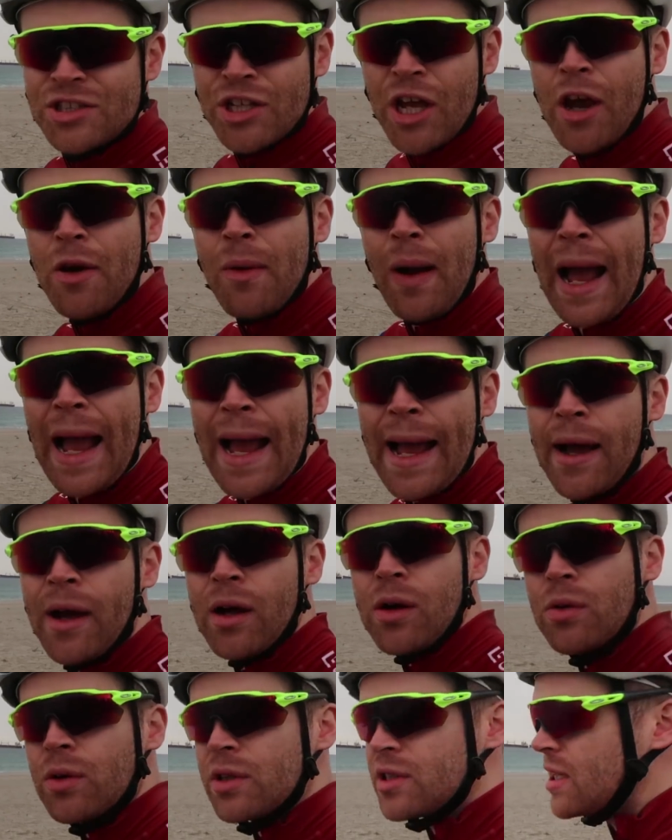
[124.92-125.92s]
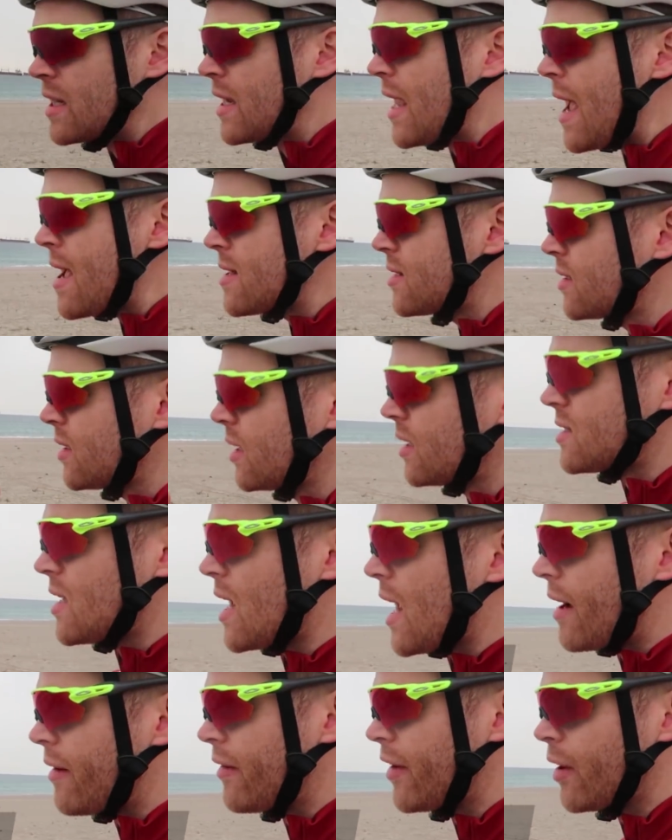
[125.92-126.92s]
So how to get to this
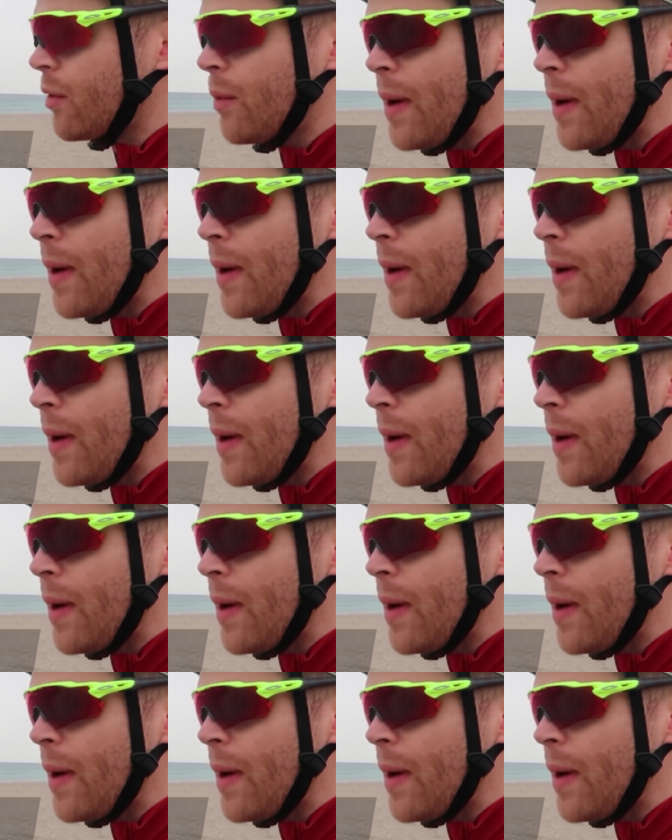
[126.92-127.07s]
area?